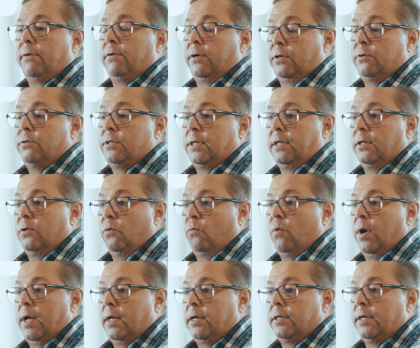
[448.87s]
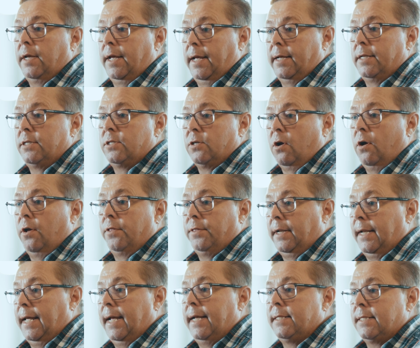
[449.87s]
reducing the well heads on
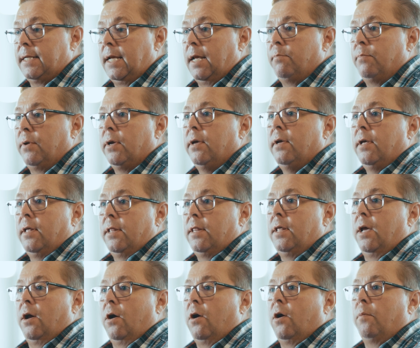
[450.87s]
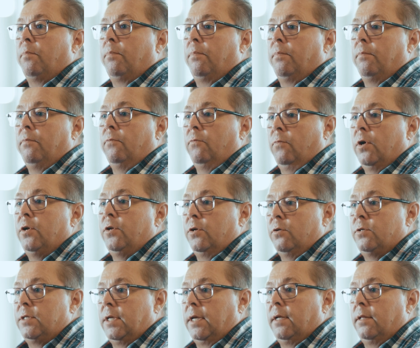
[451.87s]
the landscape, they are
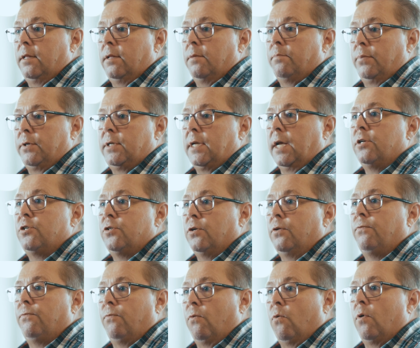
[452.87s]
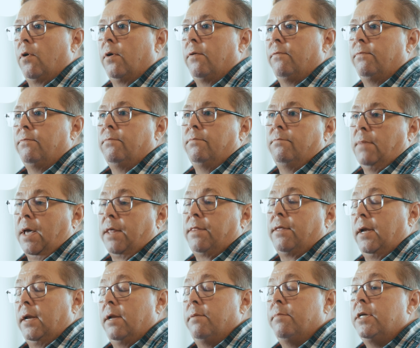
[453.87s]
reducing the potential for
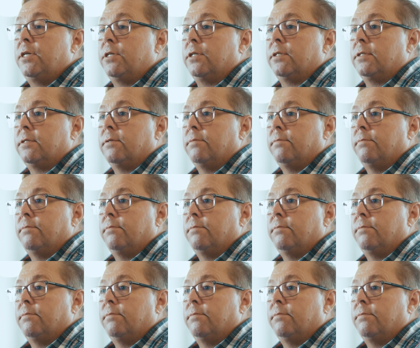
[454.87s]
methane emissions.